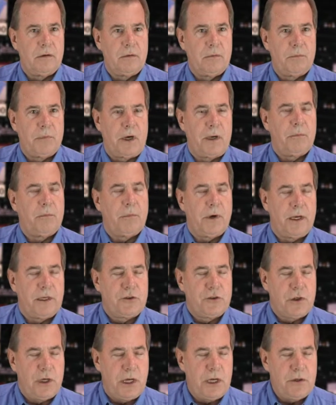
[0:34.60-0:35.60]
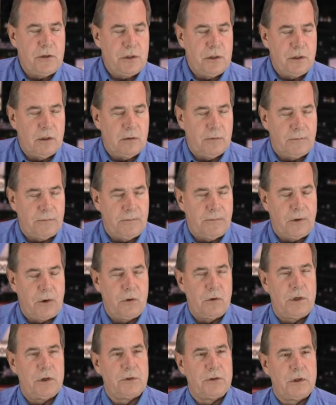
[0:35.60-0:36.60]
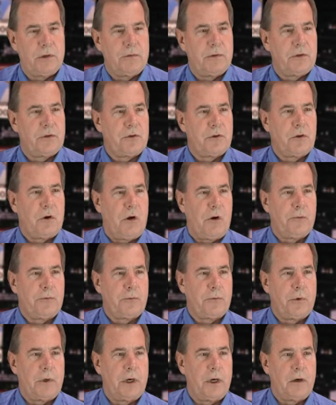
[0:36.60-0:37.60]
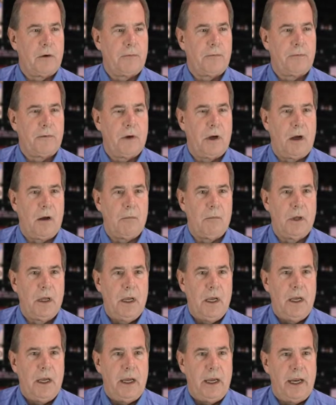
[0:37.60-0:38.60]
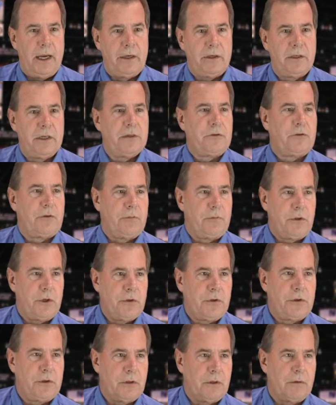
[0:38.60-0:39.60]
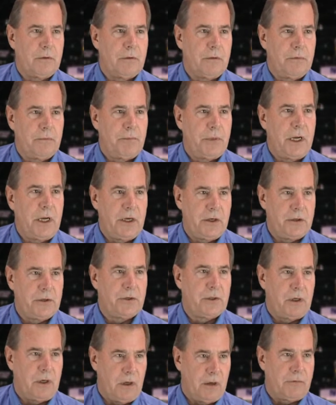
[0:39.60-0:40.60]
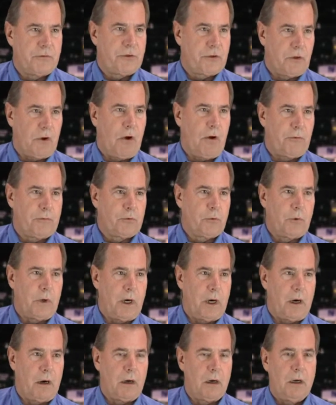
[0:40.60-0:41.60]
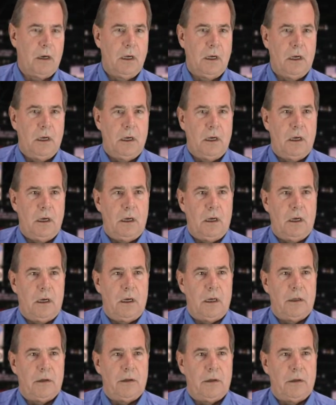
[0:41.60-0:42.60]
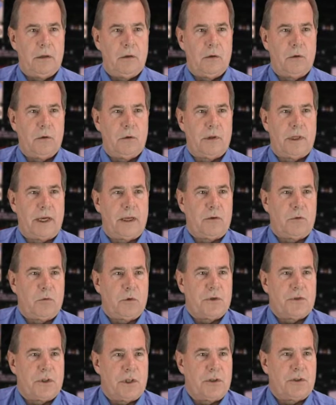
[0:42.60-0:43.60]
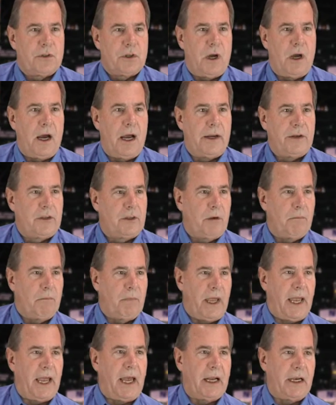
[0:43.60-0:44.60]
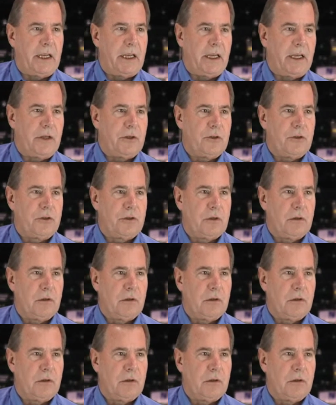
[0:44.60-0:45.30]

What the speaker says: by changing the focus of the software from a distribution piece of software that was designed to manage